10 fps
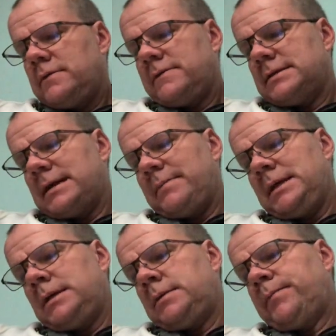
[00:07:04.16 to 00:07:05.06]
what I
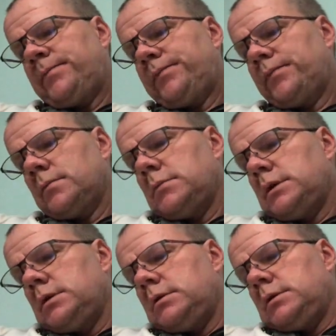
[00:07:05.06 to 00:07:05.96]
mean
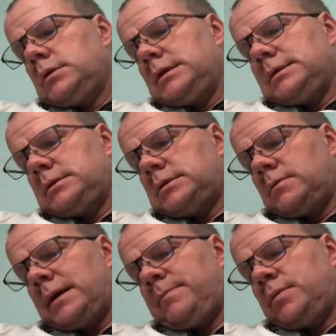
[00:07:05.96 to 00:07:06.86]
is the
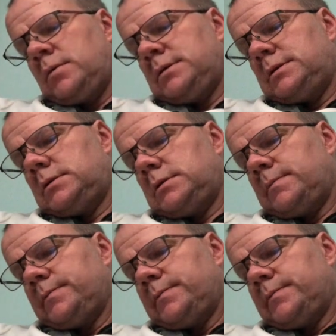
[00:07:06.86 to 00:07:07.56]
whiteboards